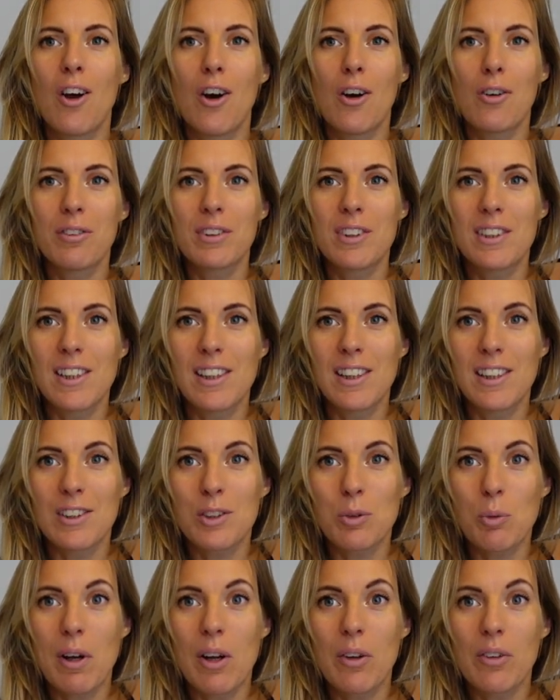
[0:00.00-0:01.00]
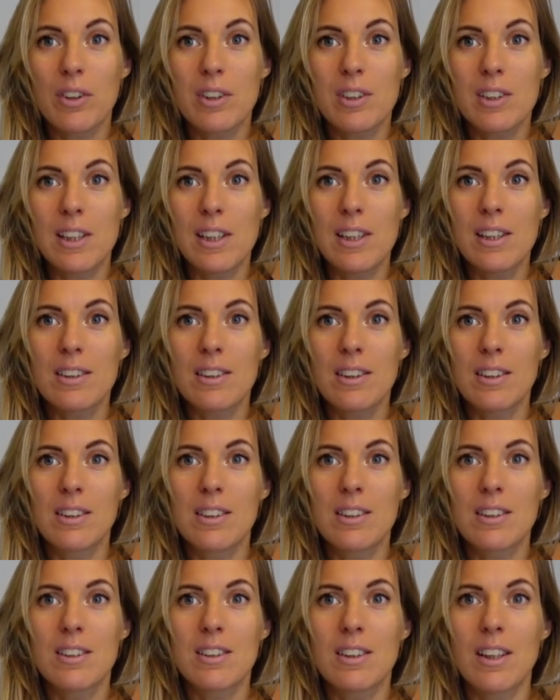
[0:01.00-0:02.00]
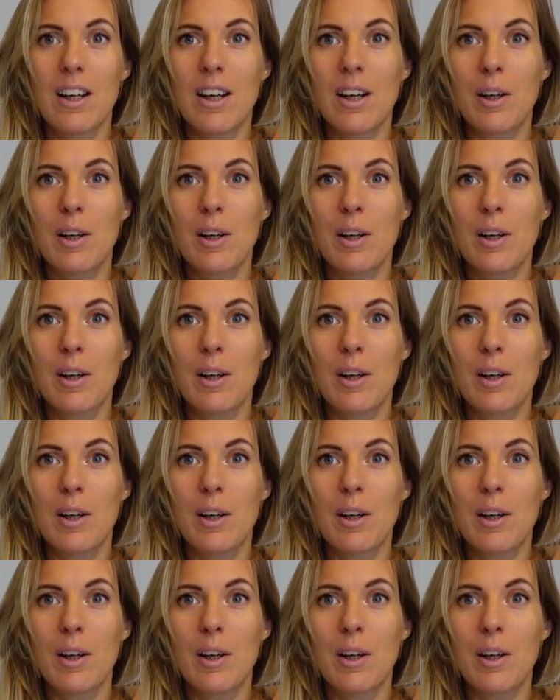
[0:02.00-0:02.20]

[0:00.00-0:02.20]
Obviously, as well, the seasons